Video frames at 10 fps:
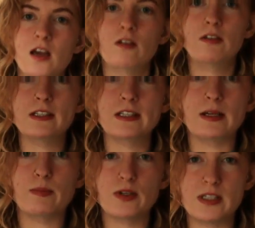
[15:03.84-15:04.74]

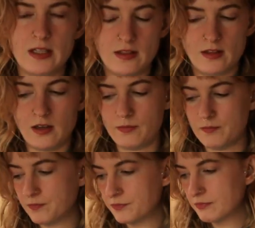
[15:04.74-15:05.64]
recently put in the
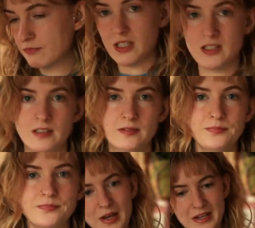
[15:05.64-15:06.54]
button,
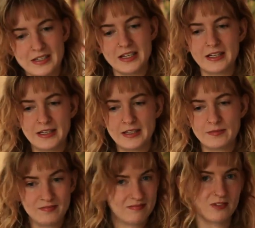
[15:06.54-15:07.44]
but
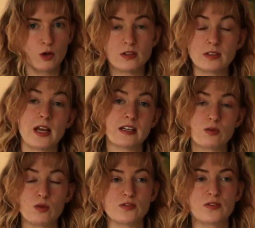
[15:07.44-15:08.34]
other than that, it
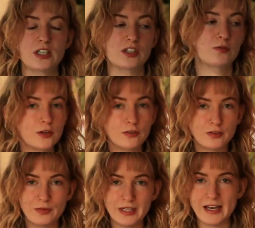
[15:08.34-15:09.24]
was finished for over a
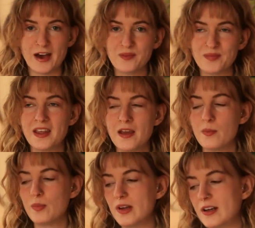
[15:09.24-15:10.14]
week now.
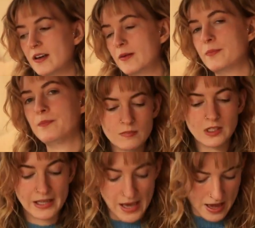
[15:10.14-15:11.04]
But
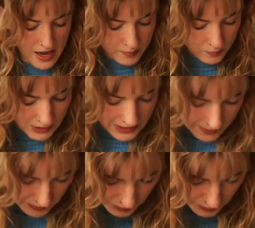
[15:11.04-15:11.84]
yeah, I'm really happy